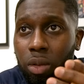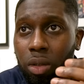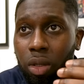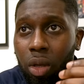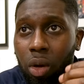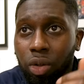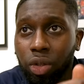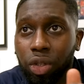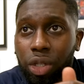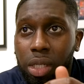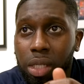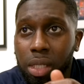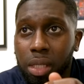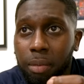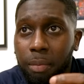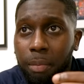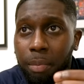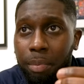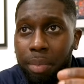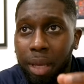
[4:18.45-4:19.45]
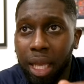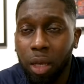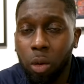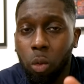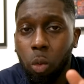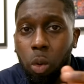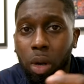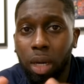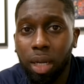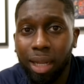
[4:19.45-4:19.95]
don't just pick
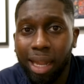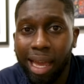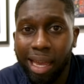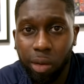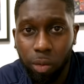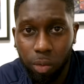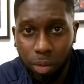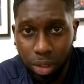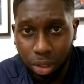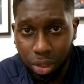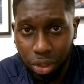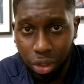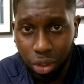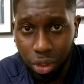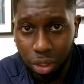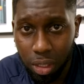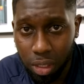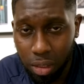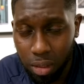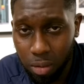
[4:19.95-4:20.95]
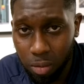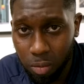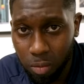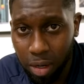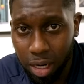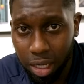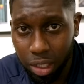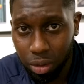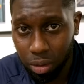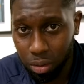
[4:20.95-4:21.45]
one language,
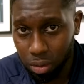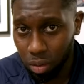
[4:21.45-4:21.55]
right?